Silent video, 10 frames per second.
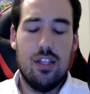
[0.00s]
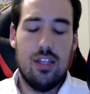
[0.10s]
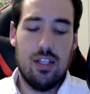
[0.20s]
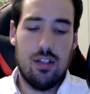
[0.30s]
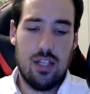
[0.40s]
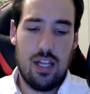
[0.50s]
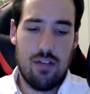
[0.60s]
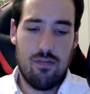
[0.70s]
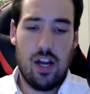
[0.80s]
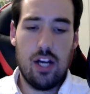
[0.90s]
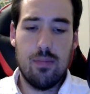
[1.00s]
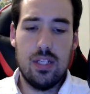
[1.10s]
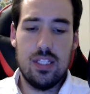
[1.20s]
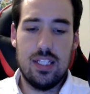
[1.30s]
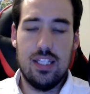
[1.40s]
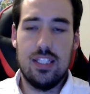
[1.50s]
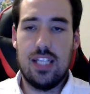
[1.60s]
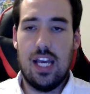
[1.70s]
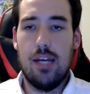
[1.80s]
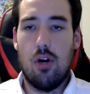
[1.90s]
The environments in this
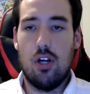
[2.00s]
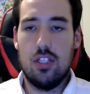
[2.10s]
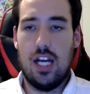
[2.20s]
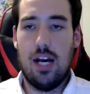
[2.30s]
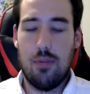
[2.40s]
game are top